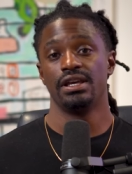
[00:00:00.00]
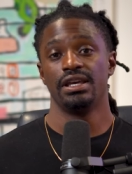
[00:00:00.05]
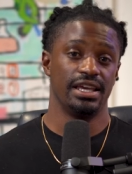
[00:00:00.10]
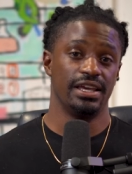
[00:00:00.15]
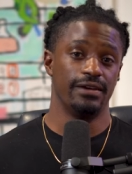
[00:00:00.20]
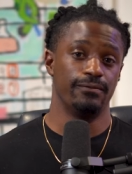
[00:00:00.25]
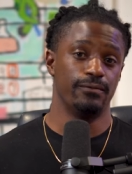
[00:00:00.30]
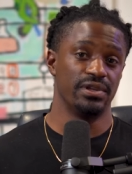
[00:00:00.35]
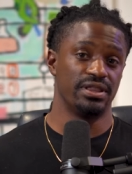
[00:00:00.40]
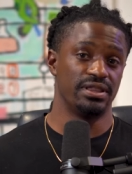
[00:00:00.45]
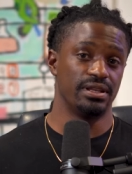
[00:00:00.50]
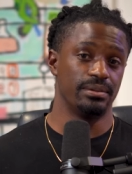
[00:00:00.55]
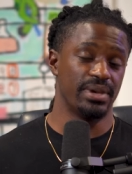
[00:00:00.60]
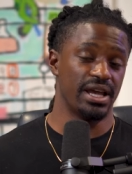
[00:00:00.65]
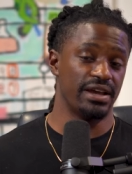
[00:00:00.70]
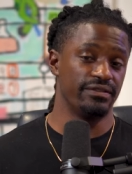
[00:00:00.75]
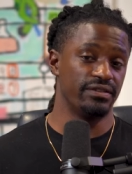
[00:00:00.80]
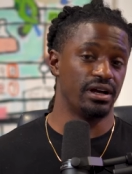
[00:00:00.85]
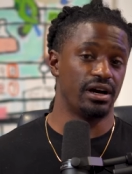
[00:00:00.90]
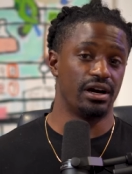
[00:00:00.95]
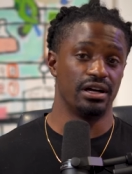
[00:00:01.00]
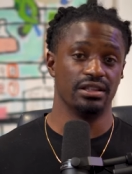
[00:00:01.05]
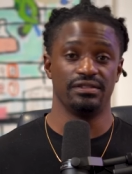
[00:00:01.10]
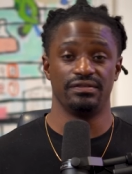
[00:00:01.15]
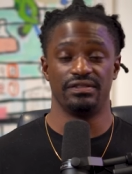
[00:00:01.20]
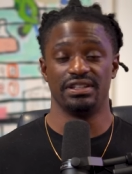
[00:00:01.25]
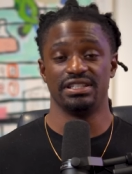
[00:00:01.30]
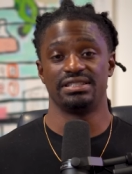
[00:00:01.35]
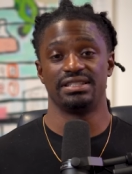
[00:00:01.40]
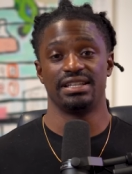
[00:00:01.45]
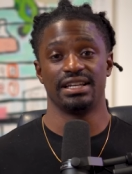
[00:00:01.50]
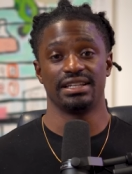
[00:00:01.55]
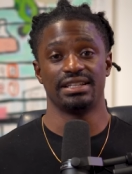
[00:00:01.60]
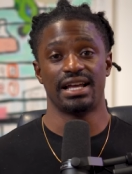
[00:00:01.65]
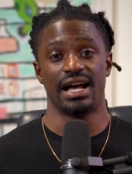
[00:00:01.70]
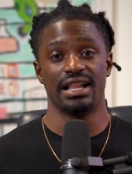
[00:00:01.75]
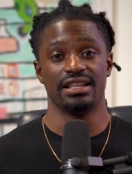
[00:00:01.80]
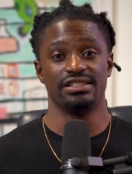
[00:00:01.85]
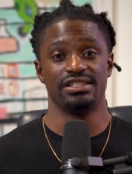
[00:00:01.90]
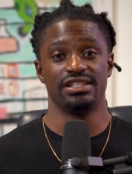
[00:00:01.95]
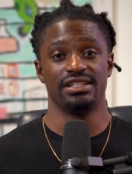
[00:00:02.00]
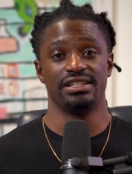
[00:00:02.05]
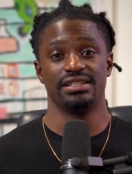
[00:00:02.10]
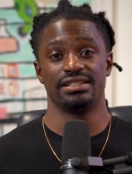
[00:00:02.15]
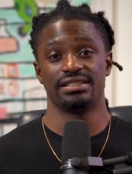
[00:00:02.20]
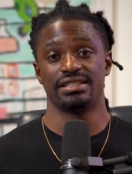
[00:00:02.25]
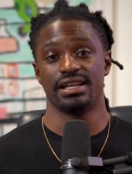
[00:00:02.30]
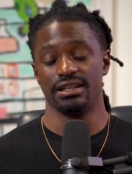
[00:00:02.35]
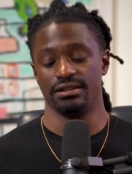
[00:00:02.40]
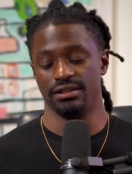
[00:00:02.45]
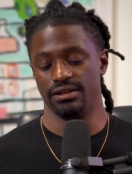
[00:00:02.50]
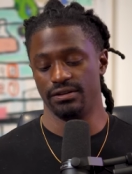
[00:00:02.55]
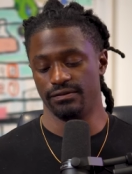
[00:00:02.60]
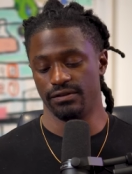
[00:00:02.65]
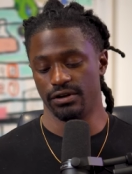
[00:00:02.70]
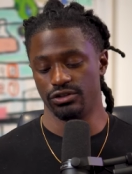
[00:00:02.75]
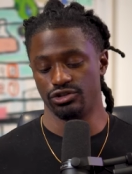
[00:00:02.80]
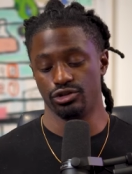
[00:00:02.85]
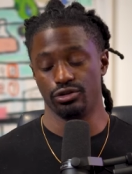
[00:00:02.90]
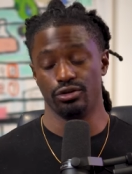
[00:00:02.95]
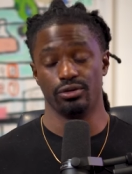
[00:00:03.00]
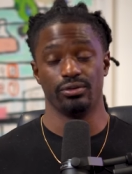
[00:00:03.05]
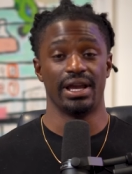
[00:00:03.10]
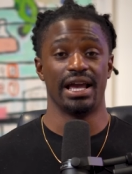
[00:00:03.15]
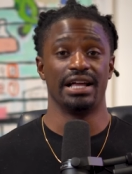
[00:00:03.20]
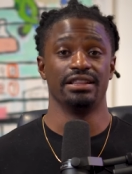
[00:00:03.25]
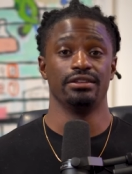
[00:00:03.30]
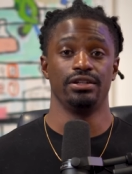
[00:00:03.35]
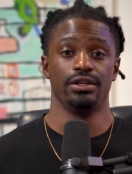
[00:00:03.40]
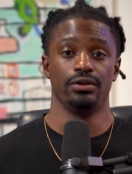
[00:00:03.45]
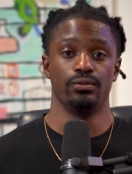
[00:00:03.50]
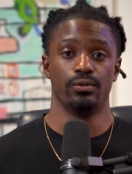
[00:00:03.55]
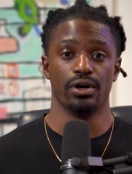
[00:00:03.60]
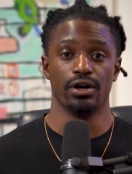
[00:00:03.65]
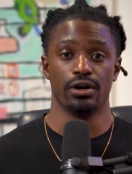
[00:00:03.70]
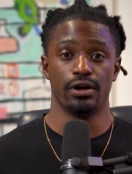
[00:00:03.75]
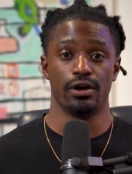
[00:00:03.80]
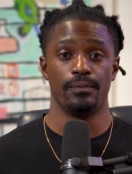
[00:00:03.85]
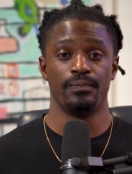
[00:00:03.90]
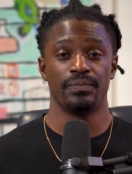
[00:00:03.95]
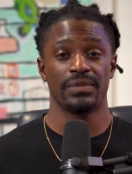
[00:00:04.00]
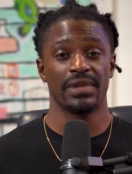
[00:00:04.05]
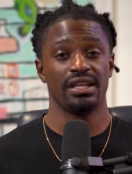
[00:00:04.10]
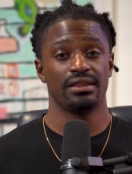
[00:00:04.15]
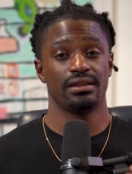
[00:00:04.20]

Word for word: and with them having all of this technology inside of the virtual reality world,